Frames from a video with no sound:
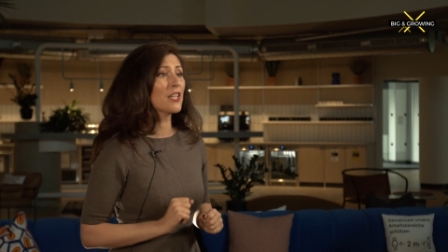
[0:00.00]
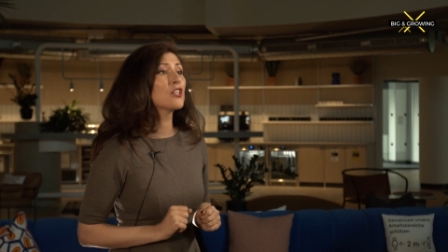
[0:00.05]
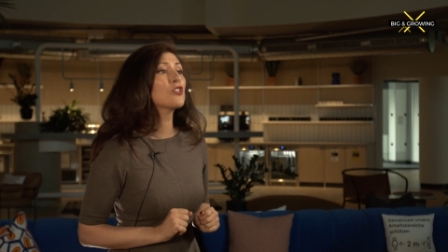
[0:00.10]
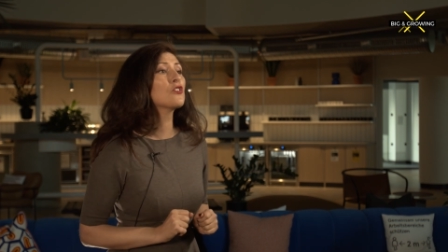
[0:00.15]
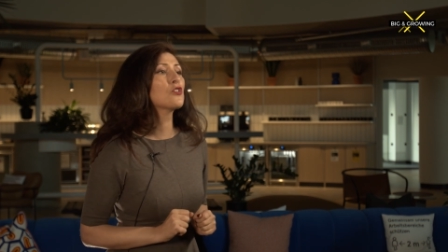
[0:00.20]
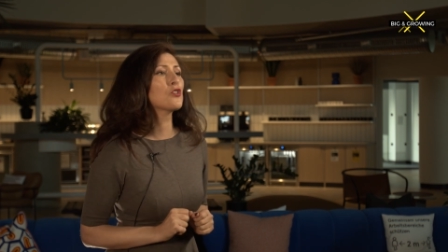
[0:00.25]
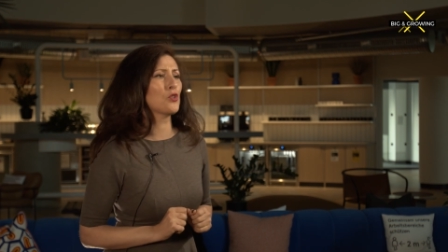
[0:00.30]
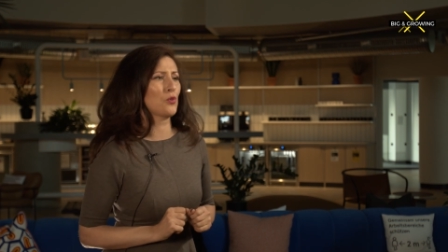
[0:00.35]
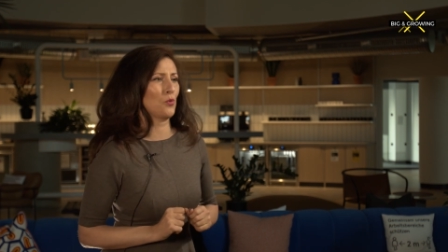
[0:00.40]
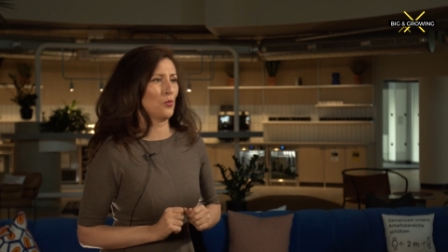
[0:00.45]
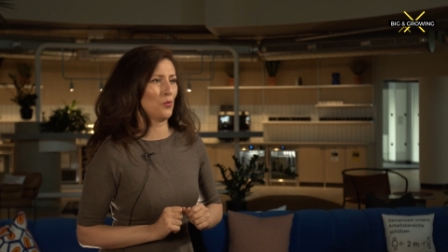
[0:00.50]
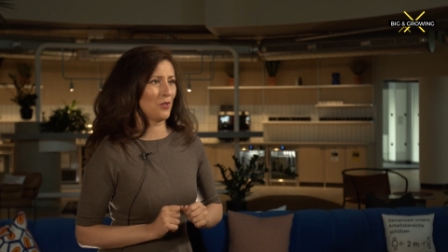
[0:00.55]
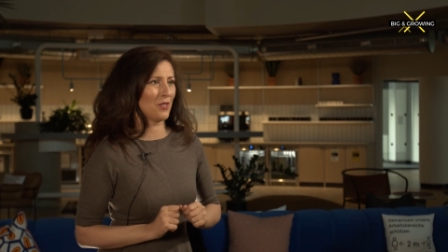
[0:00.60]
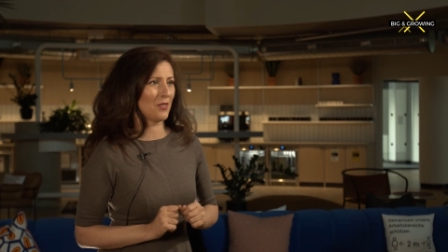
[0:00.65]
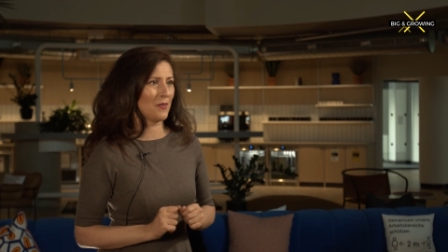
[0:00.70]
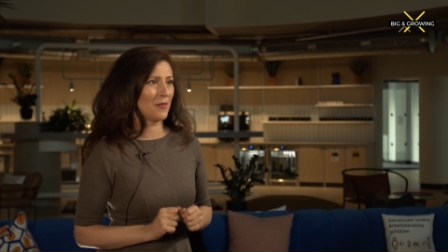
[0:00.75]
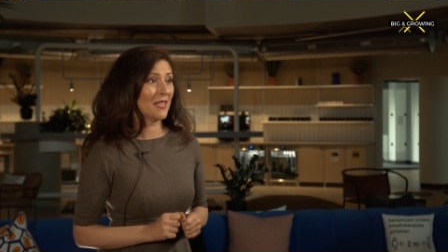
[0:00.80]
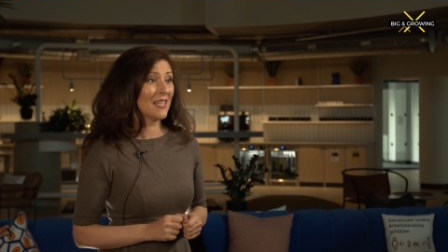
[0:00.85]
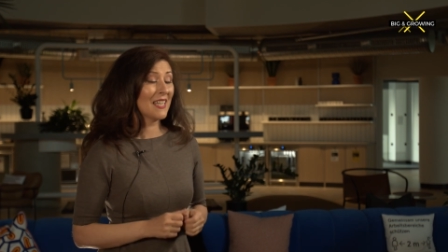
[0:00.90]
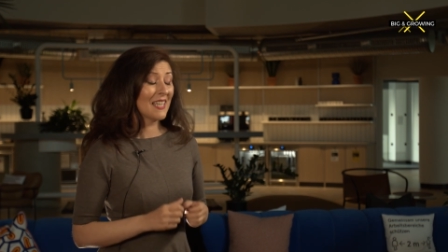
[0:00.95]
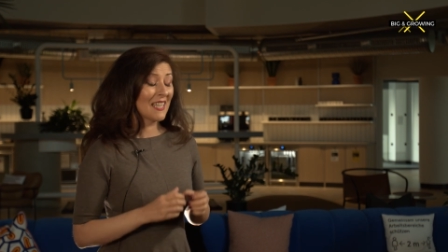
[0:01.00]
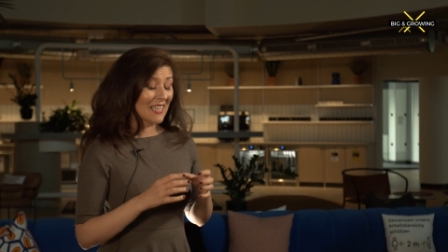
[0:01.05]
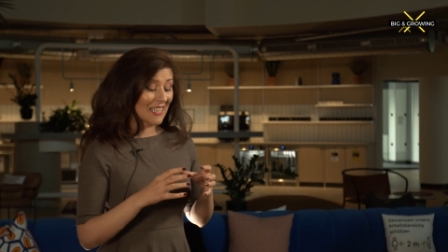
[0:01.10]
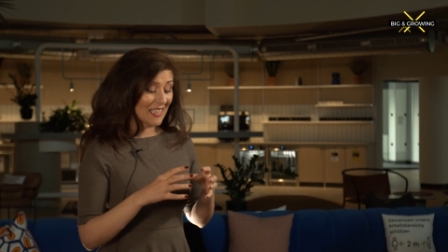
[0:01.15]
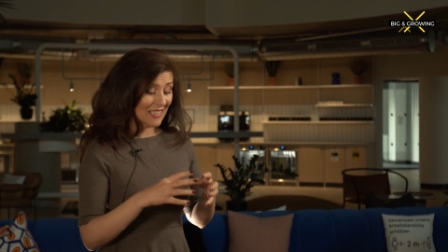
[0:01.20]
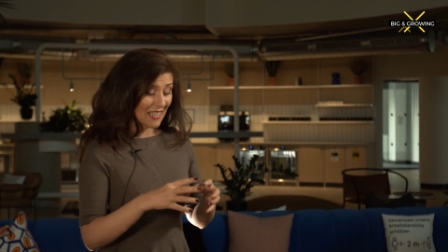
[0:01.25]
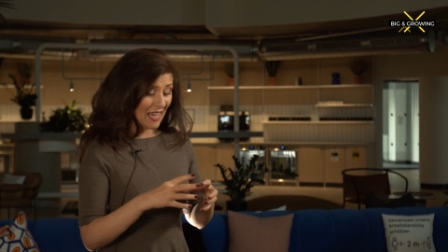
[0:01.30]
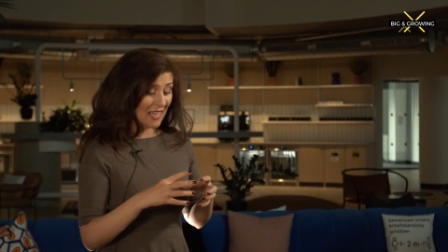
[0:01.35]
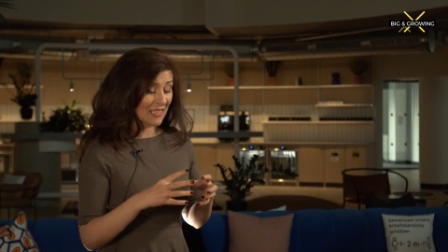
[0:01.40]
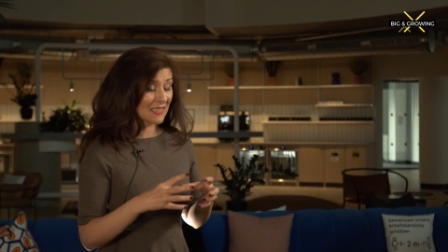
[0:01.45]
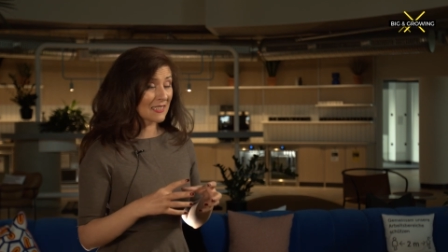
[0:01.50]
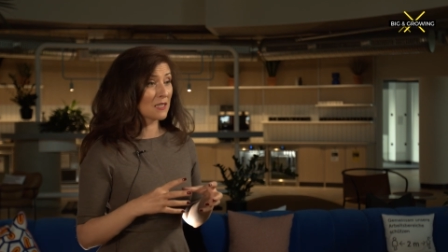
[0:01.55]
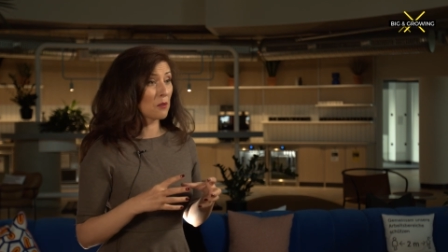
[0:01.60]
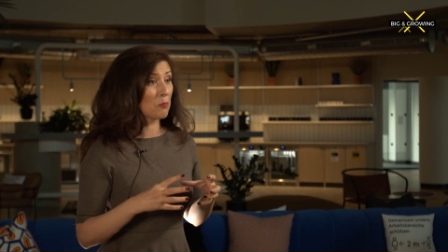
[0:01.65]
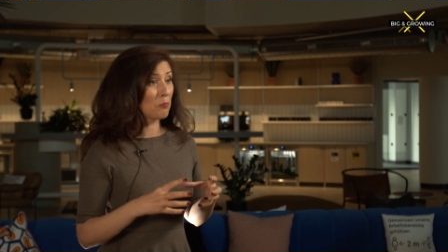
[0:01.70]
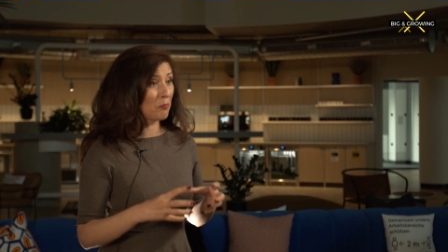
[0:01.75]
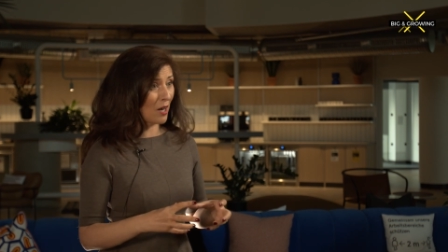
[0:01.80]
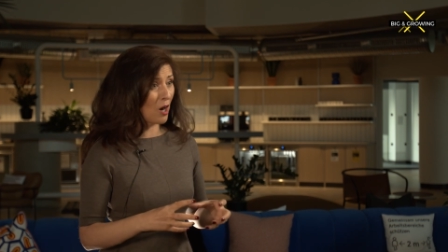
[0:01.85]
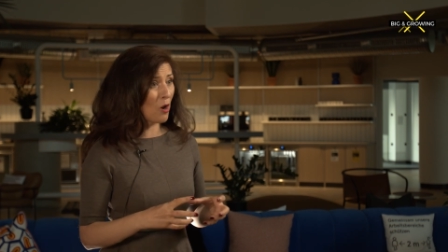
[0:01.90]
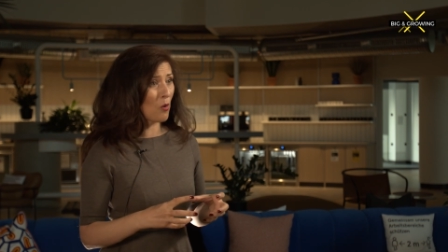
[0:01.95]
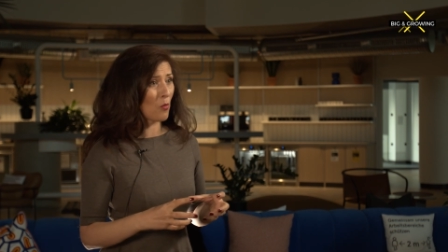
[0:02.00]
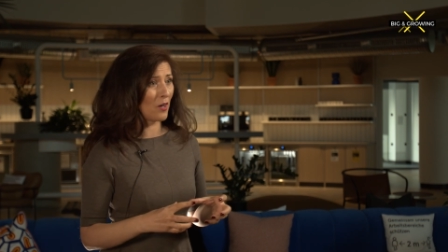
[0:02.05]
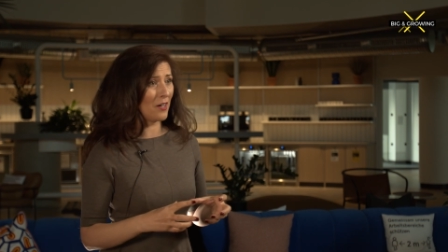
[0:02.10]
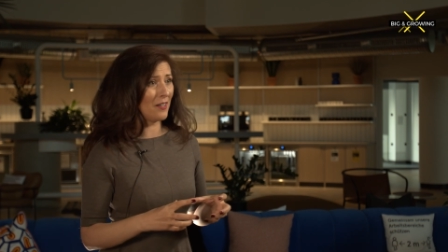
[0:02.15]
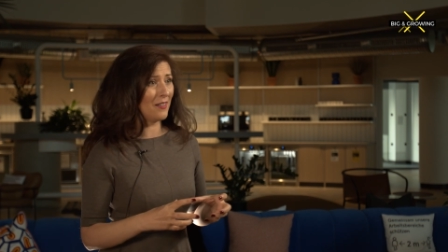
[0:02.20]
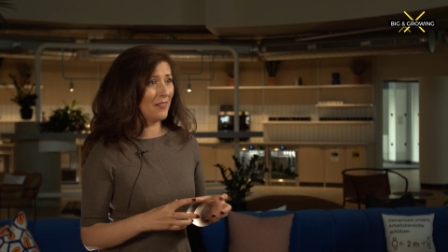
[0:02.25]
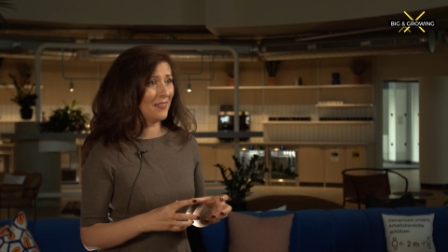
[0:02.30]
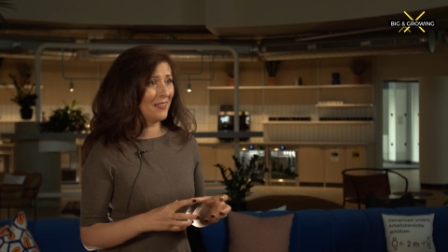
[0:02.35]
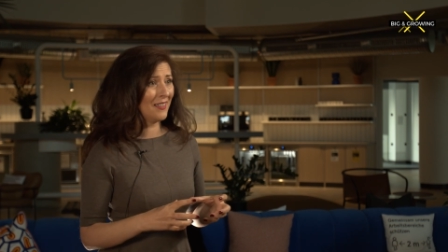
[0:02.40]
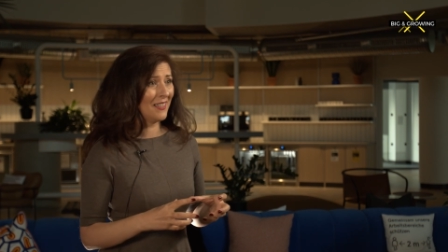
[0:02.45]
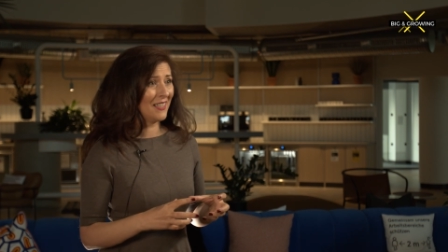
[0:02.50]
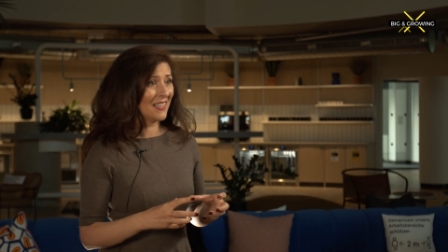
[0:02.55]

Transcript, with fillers: can choose. It has the power